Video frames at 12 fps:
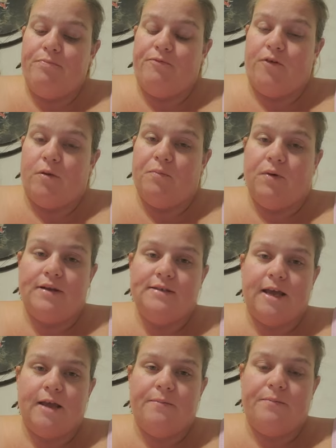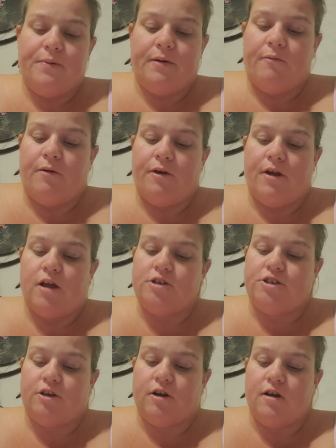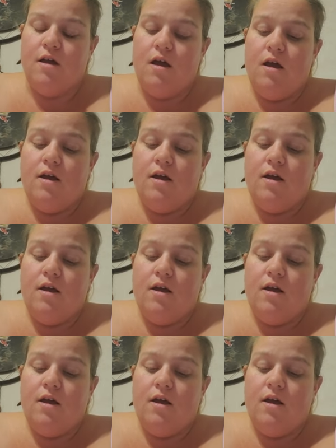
for blood type, but we're not sure.